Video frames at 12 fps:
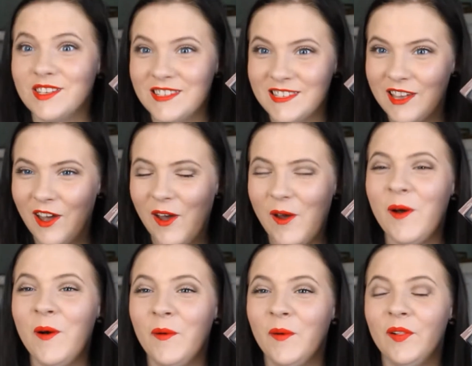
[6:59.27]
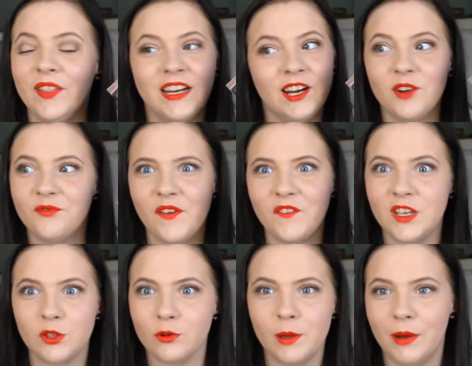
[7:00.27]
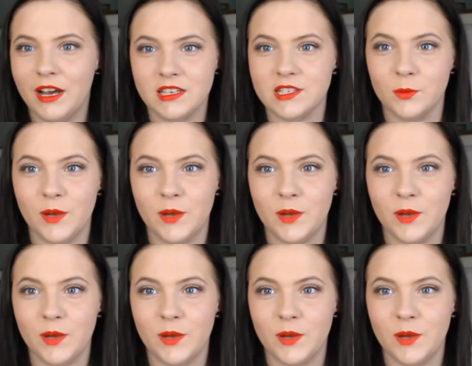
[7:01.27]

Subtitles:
So, or $53 or